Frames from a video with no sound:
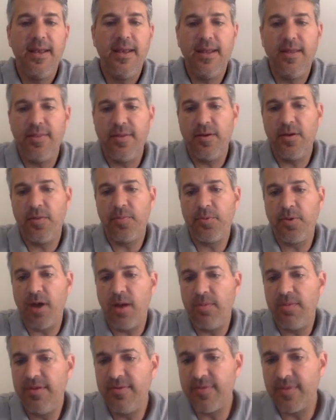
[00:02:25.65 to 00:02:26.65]
Now, there are
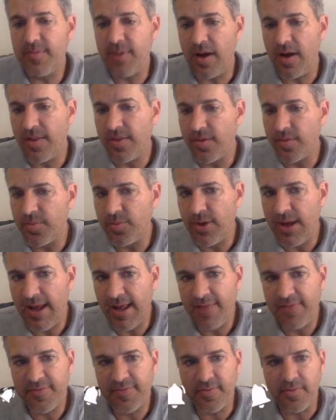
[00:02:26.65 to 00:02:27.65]
probably some other
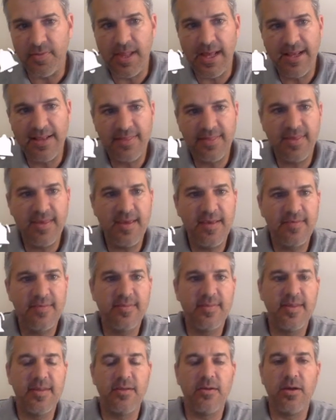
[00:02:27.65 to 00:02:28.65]
brands like this
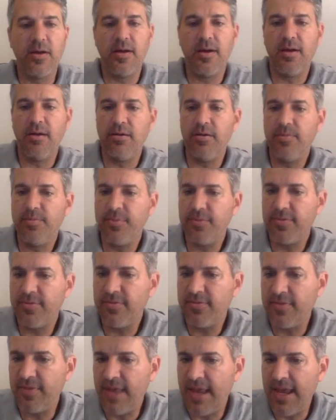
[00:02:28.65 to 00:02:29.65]
that are
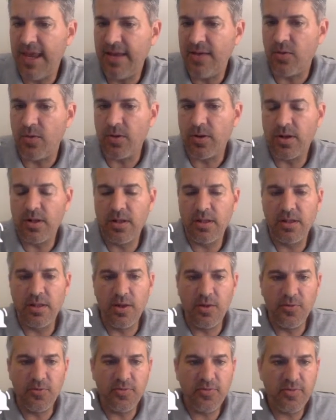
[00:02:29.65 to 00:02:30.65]
100% or
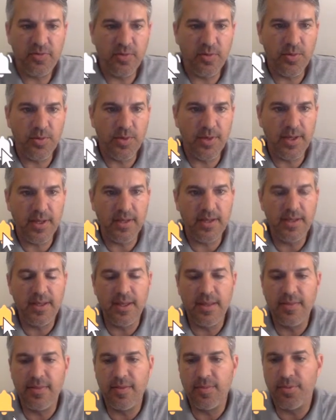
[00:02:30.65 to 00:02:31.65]
close to it
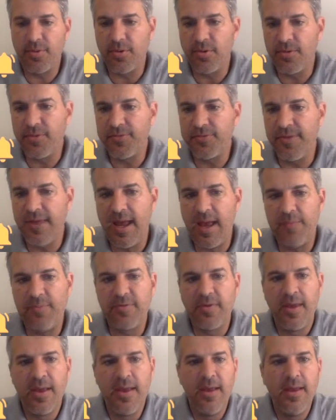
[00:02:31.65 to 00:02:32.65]
in the Pearl
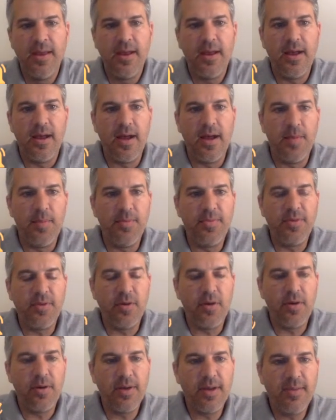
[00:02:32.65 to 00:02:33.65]
Snaps, uh, but they're
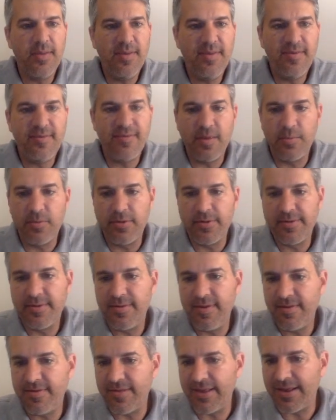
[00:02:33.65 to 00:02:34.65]
all going to be similar to
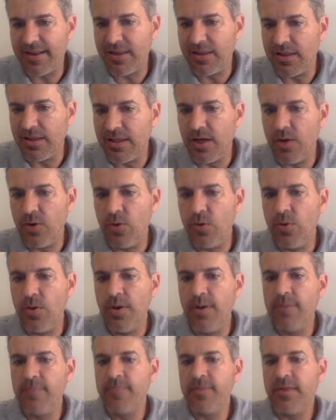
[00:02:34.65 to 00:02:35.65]
this, like low
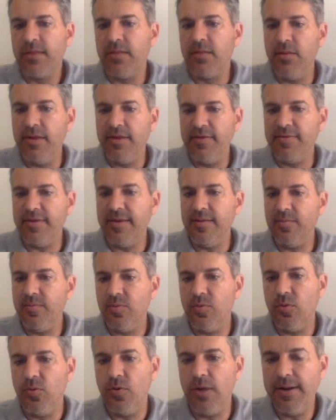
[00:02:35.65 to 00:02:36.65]
listing
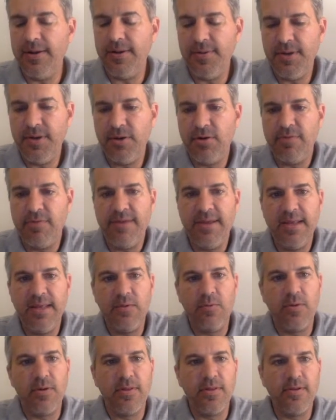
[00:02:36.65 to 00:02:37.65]
pool. I don't know of any
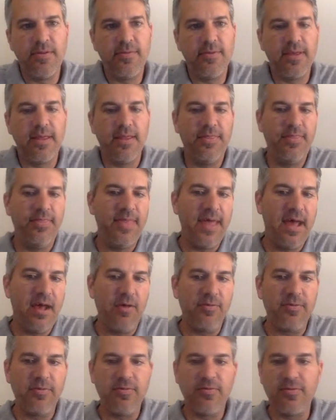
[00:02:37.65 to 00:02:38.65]
where there's like a
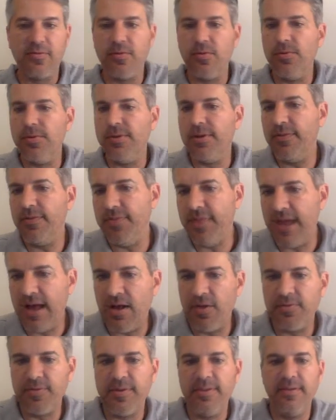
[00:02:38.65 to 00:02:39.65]
thousand sold and a
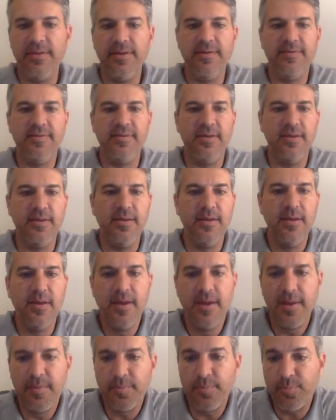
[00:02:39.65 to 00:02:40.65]
thousand listed
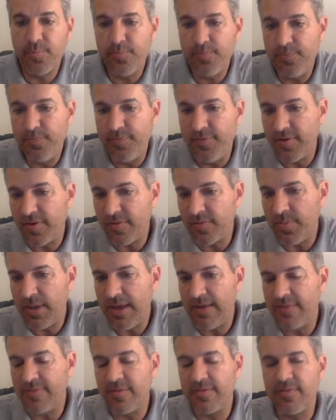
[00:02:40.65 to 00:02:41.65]
just
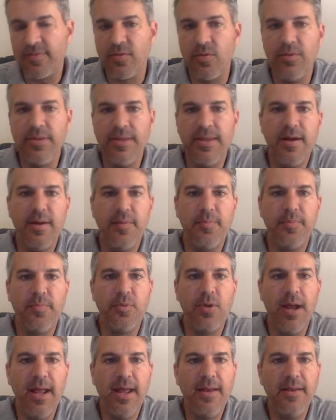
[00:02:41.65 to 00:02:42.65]
based solely on
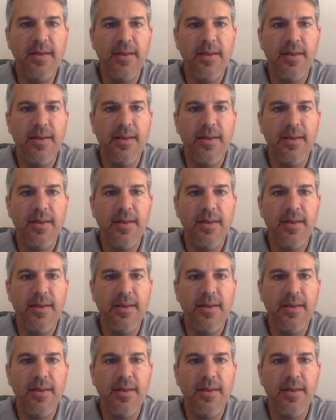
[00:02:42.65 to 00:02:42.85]
brand.